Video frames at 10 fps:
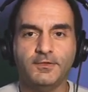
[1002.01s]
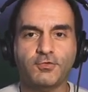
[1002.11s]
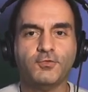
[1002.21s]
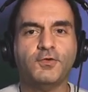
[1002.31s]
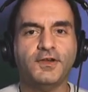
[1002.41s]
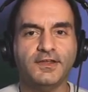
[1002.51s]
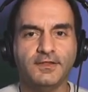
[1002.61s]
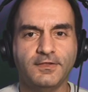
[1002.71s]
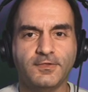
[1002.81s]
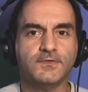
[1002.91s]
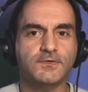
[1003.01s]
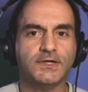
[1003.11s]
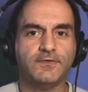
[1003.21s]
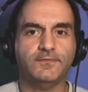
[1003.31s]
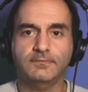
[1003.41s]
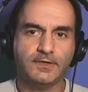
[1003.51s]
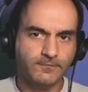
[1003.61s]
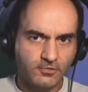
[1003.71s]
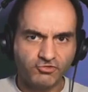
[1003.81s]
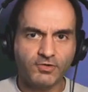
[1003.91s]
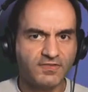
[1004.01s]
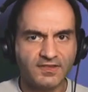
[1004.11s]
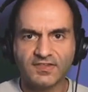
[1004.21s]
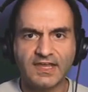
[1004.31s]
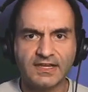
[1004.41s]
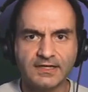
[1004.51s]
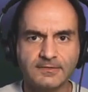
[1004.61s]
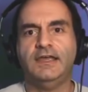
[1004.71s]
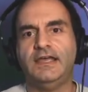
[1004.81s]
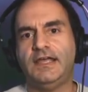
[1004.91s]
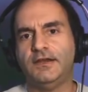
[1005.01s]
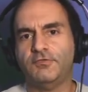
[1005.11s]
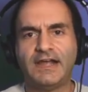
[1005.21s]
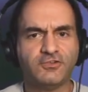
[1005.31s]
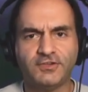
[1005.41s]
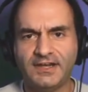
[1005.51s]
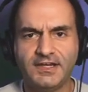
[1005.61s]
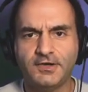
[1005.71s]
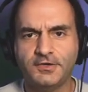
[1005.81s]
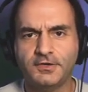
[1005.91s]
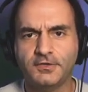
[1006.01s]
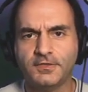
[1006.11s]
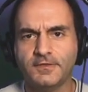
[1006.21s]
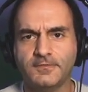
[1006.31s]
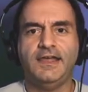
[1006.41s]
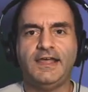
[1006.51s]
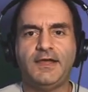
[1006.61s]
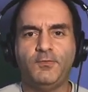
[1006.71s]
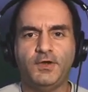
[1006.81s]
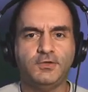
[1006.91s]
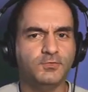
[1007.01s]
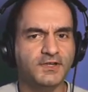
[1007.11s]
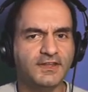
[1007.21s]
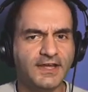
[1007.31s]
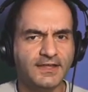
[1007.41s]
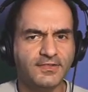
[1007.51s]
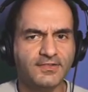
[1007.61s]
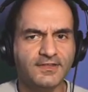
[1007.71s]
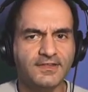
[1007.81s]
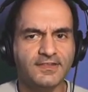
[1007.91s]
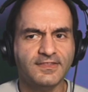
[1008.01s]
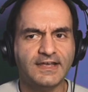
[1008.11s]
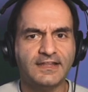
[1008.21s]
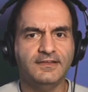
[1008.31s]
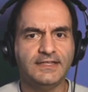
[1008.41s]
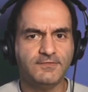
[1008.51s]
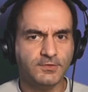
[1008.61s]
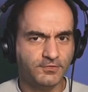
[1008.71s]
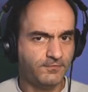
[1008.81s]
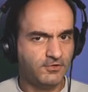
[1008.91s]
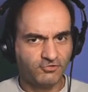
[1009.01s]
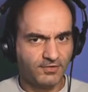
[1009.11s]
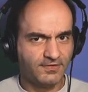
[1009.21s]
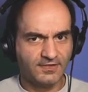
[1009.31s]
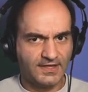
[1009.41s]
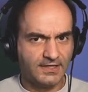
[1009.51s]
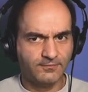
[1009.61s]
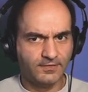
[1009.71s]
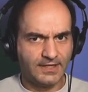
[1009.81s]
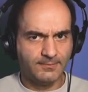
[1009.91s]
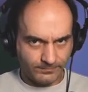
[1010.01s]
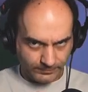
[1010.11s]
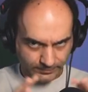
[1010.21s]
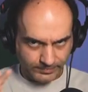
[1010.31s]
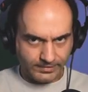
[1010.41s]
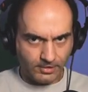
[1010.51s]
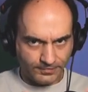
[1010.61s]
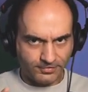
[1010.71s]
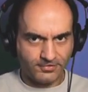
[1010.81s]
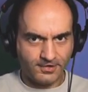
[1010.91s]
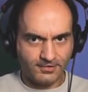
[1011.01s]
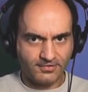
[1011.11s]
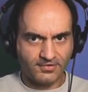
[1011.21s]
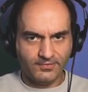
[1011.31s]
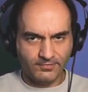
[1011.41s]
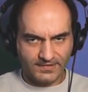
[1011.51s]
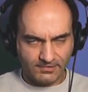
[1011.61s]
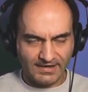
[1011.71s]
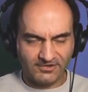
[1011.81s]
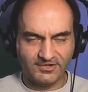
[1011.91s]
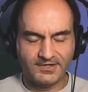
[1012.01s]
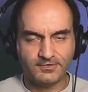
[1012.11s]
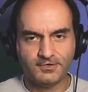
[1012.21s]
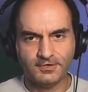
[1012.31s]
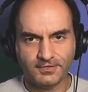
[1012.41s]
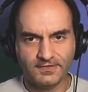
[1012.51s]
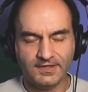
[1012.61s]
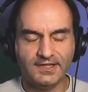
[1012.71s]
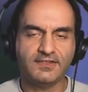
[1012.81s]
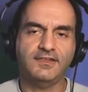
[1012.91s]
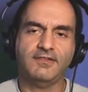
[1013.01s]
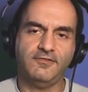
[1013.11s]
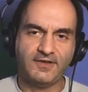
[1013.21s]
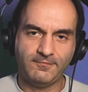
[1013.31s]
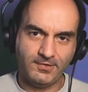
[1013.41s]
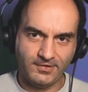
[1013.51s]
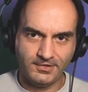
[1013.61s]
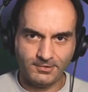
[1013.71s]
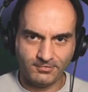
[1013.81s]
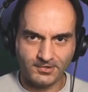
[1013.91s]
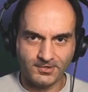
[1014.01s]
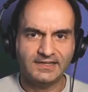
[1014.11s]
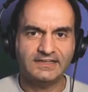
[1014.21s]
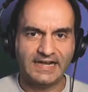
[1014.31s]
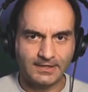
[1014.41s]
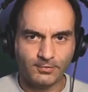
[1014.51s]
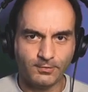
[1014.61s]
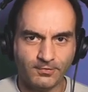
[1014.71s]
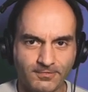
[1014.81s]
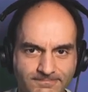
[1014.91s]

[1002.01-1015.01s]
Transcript: The story is you have a futuristic setting, crash landing on Earth, and what you realize is that even though it's a futuristic setting for them, where all this starts, and they crash land on Earth, it's 65 million years ago, dinosaurs.